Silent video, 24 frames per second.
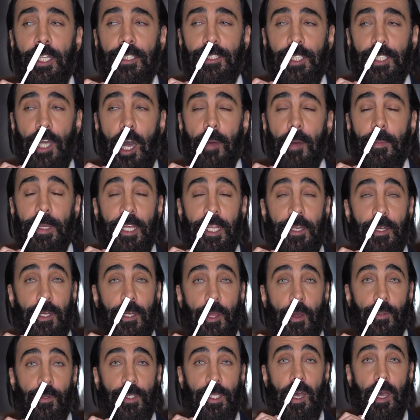dominant
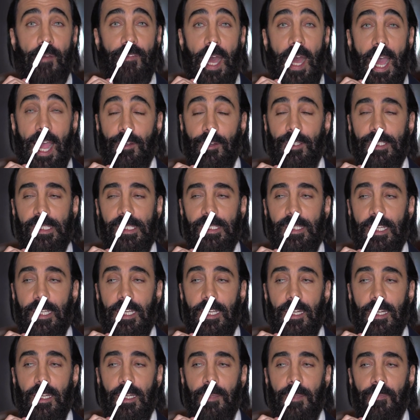note of iris in
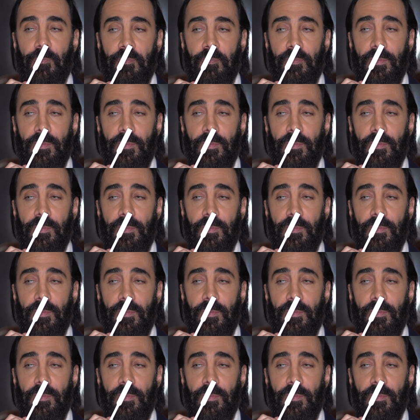here